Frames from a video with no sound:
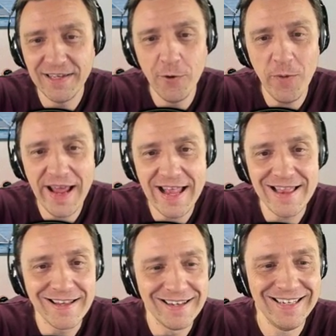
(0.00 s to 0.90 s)
you
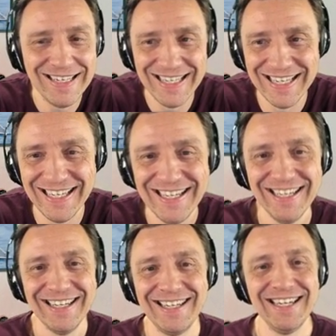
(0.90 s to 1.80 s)
win.
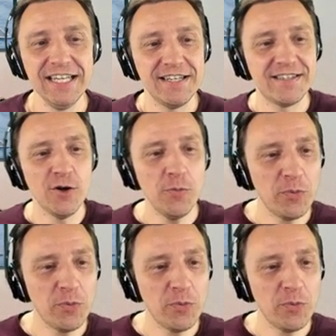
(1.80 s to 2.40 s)
There's no